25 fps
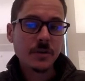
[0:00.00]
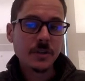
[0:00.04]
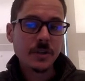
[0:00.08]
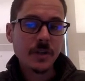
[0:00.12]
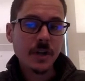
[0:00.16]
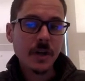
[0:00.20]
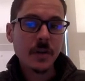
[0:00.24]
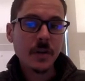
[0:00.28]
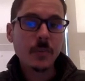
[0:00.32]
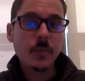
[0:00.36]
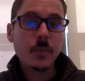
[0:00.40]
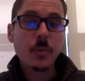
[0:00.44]

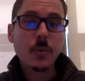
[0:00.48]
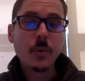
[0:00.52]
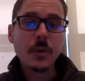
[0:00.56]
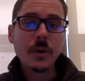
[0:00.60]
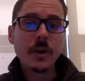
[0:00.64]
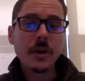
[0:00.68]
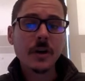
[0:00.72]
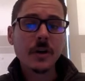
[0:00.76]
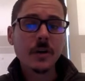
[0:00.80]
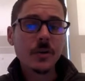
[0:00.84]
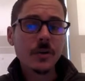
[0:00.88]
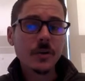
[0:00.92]
up, we are
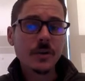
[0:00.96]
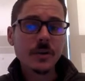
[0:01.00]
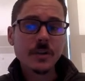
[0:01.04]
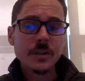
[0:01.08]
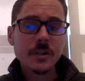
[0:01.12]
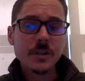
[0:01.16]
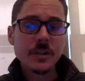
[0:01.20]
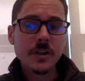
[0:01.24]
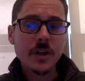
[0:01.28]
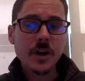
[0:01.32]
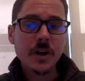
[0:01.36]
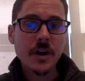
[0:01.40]
going to
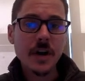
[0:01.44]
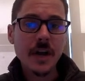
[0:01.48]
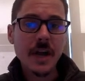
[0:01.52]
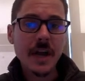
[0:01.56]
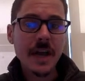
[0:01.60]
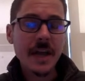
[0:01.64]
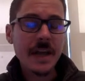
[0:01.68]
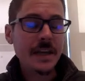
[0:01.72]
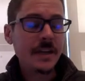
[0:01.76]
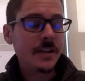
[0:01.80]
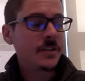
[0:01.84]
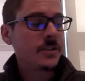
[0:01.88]
start
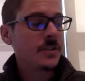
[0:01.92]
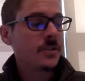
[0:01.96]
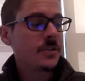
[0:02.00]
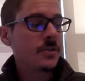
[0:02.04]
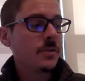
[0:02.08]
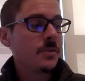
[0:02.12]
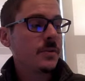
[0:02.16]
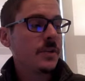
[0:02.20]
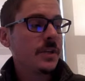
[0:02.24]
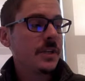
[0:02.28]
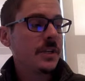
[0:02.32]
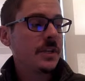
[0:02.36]
a
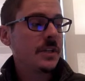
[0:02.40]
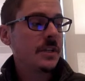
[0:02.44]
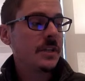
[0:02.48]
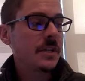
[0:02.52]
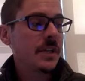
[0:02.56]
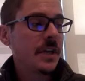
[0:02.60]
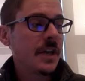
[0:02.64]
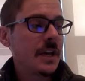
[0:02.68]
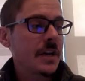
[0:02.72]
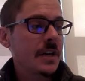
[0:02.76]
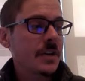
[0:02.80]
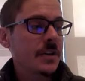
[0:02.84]
2D
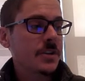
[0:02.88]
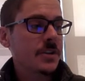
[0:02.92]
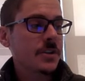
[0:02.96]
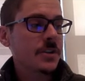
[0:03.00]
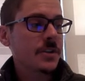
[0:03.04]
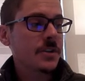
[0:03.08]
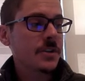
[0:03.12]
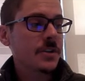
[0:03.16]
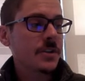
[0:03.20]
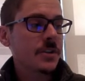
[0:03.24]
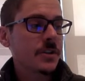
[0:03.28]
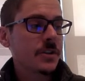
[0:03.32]

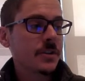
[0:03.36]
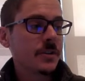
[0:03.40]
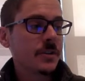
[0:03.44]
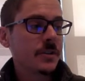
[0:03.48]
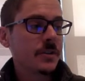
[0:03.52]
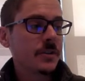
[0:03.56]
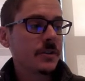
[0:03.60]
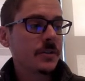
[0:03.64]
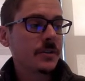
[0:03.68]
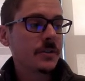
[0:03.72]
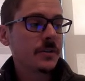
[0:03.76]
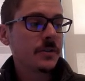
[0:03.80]
sketch
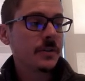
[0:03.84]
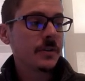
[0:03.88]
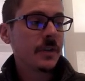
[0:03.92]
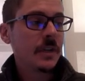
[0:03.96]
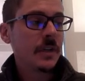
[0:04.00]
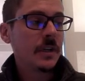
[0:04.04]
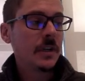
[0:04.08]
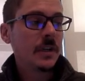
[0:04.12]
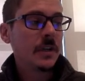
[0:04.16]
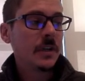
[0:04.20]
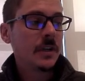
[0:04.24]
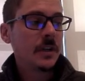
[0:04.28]

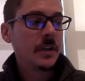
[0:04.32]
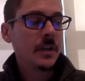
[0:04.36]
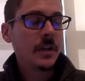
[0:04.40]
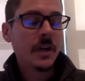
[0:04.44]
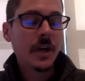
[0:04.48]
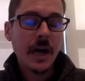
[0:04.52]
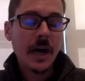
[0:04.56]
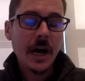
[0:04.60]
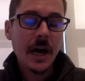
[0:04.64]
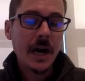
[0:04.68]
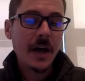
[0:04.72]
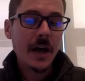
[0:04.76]

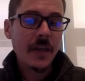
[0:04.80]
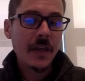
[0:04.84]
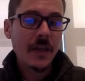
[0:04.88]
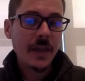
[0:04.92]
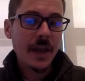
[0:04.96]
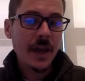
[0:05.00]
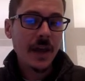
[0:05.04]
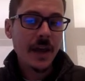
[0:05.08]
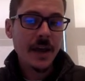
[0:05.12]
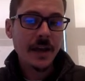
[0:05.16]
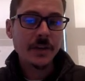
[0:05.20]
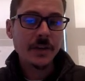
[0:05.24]
on the
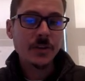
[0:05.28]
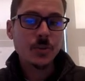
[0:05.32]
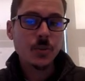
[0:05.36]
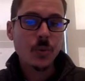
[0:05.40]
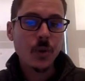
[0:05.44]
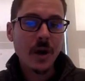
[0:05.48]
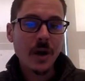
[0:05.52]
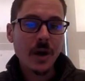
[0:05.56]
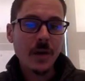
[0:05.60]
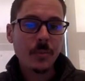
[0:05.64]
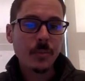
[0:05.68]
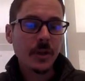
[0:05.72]

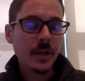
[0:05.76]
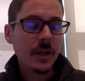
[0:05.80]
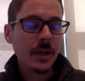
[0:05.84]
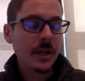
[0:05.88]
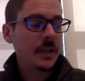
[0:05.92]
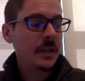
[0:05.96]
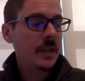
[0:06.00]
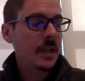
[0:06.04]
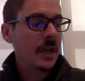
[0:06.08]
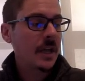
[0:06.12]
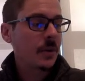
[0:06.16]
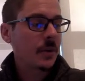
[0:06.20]
XY
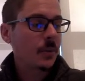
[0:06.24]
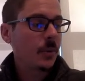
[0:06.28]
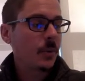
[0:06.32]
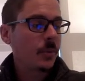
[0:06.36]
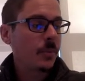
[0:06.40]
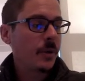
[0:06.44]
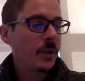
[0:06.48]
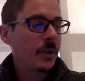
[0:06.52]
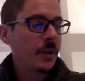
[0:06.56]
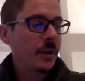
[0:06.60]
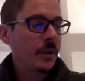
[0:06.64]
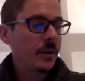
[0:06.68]
plane like we've
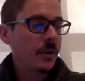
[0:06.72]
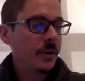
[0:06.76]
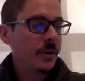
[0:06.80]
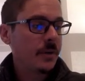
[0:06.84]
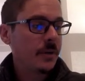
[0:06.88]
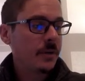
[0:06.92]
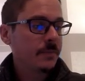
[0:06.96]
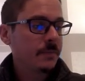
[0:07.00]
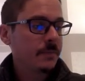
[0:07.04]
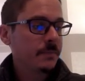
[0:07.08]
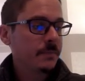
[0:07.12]
been doing.